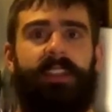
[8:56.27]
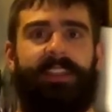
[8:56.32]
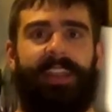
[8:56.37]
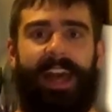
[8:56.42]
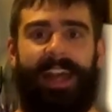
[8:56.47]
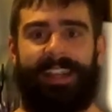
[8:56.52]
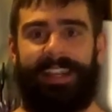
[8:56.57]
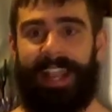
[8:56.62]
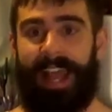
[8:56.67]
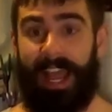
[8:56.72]

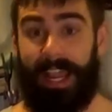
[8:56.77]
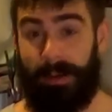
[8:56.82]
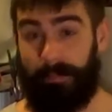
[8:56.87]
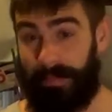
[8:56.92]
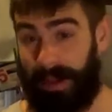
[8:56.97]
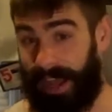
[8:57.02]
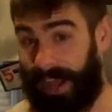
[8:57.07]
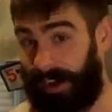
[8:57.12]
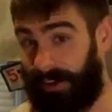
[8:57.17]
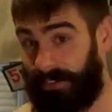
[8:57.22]
That
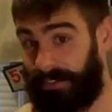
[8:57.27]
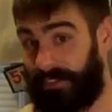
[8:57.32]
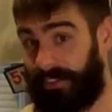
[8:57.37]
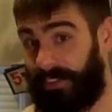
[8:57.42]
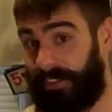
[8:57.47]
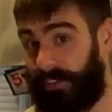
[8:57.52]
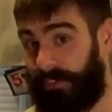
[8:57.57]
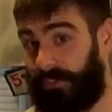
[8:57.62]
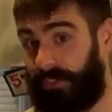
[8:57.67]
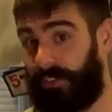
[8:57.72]
9
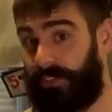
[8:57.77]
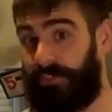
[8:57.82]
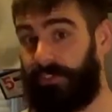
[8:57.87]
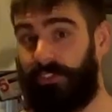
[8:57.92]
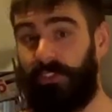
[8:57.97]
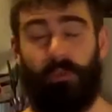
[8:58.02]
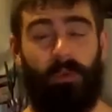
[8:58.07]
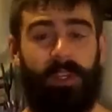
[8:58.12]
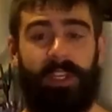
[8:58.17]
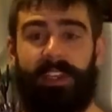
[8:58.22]
pounds in the
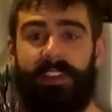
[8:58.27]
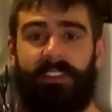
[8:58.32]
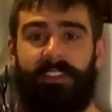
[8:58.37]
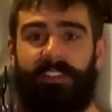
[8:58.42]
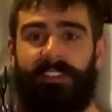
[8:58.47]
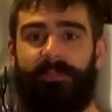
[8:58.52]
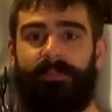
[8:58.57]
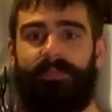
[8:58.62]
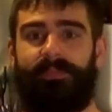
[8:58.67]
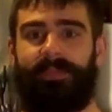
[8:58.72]
first 2
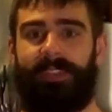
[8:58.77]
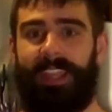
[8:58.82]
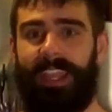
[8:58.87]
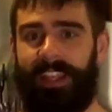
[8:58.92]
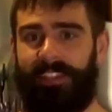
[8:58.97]
weeks,